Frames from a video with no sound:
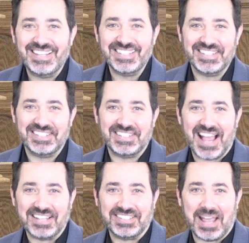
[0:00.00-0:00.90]
This is
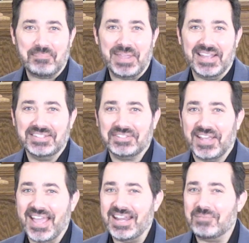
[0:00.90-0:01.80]
Sal Sapienza,
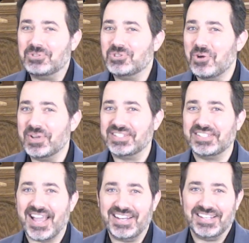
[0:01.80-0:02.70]
and I'm so
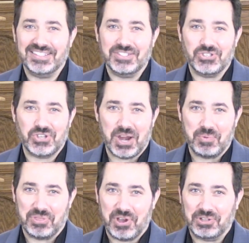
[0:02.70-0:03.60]
excited to share
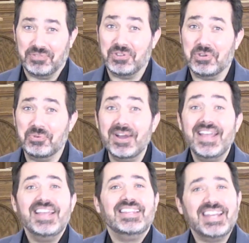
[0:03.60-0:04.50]
with all of you
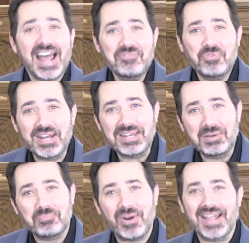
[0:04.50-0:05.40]
that I've written a
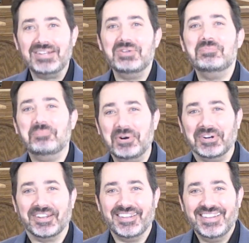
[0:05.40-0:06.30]
brand new
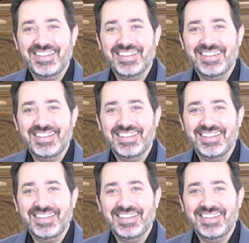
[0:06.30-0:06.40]
book.